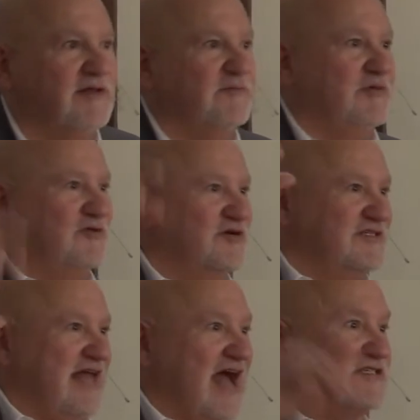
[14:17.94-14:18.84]
Because
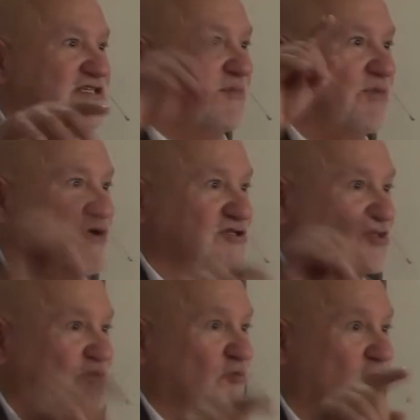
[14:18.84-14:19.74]
that's the person
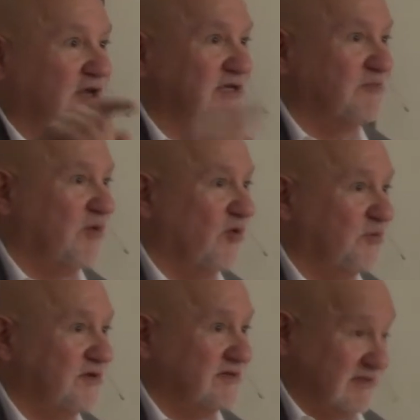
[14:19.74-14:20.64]
you want in the
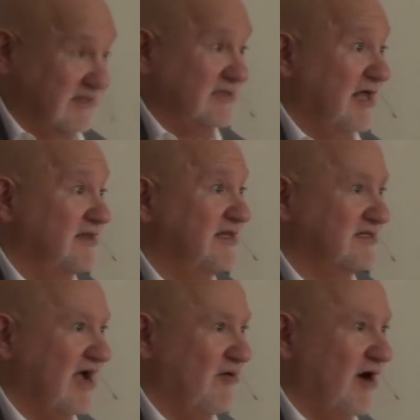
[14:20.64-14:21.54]
pulpit. At least that's
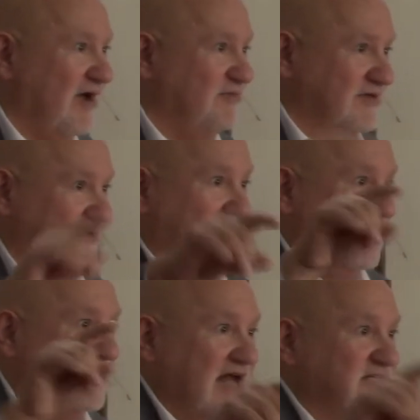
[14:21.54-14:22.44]
how I would.
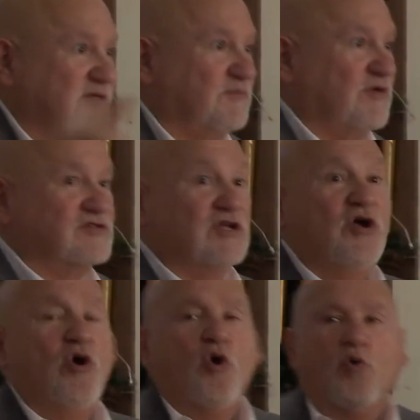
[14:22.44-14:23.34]
That's the
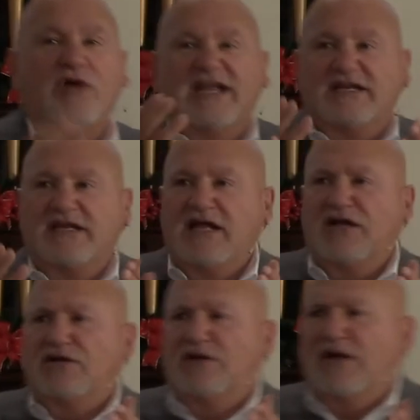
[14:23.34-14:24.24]
person who can
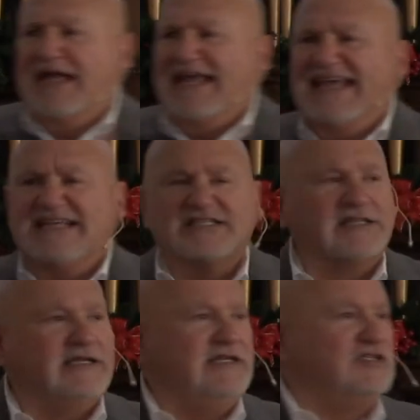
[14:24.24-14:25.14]

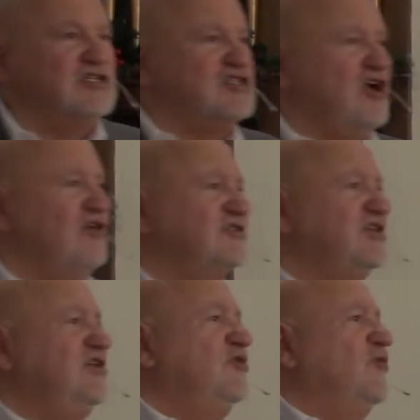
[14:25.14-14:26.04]
easily discern
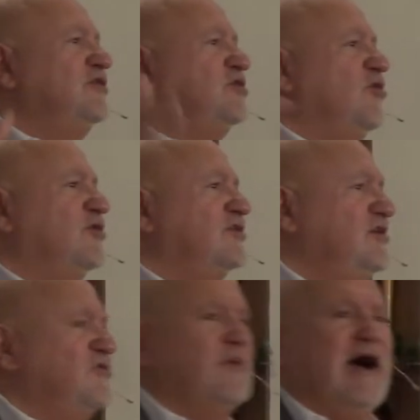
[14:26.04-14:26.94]
to you and talk to
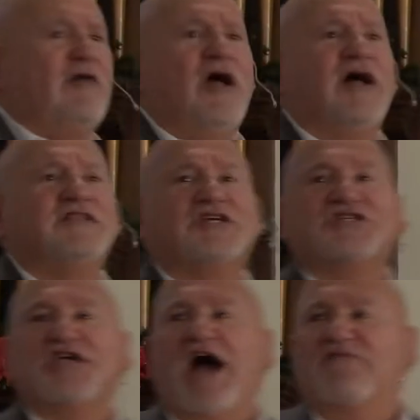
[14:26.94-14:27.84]
you about the
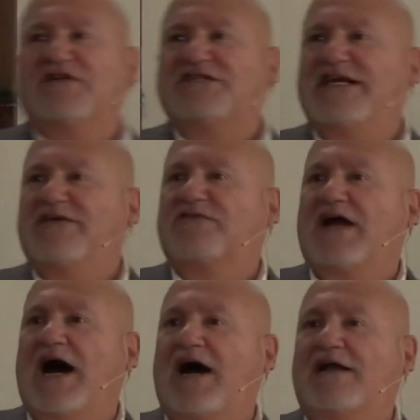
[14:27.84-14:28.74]
sovereignty of
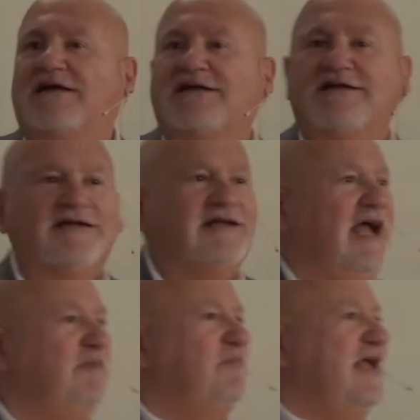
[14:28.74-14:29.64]
God
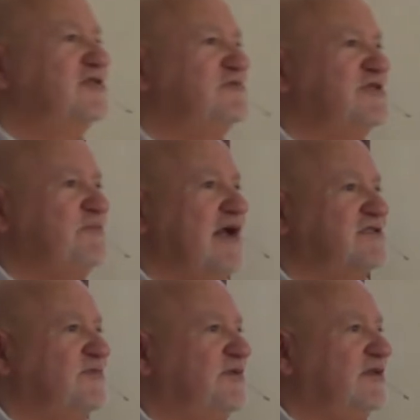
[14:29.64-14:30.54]
and man's
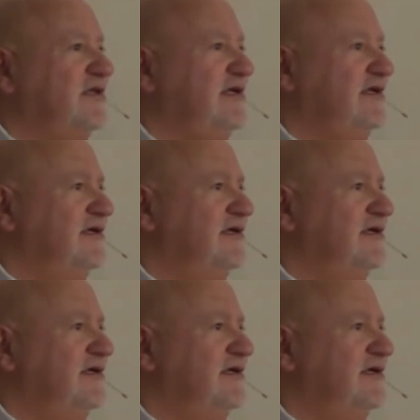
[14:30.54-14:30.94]
responsibility.